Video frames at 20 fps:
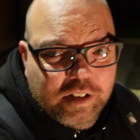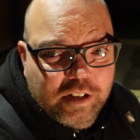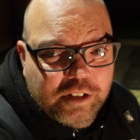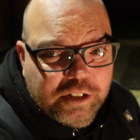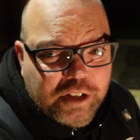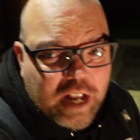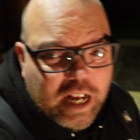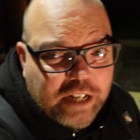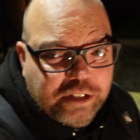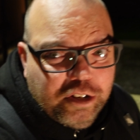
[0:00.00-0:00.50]

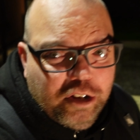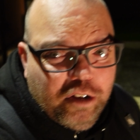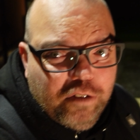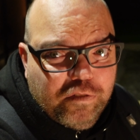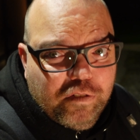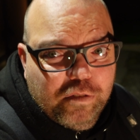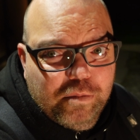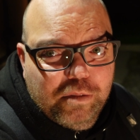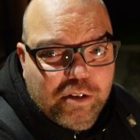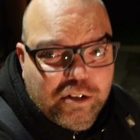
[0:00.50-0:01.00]
So that's all
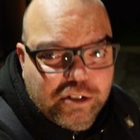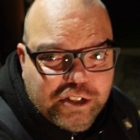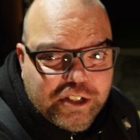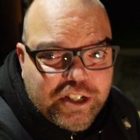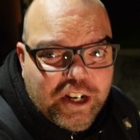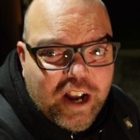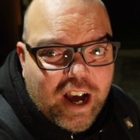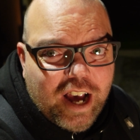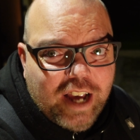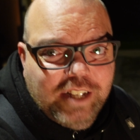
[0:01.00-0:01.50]
from us
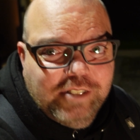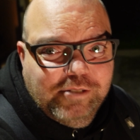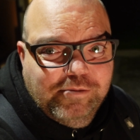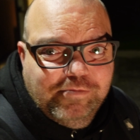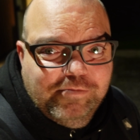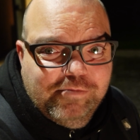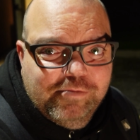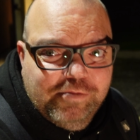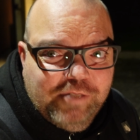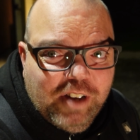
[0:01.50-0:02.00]
tonight.
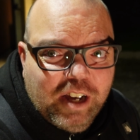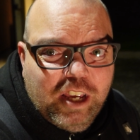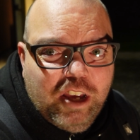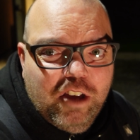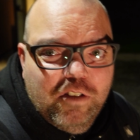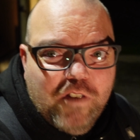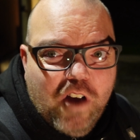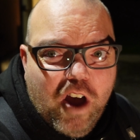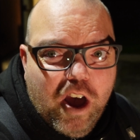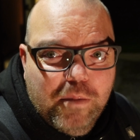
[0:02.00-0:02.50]
Thank
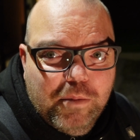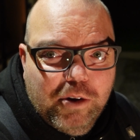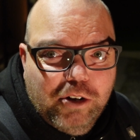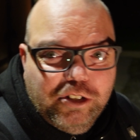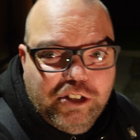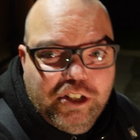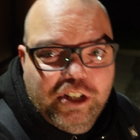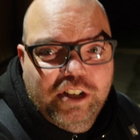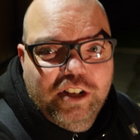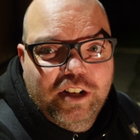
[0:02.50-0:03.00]
you very
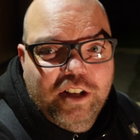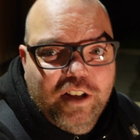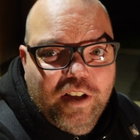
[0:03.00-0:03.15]
much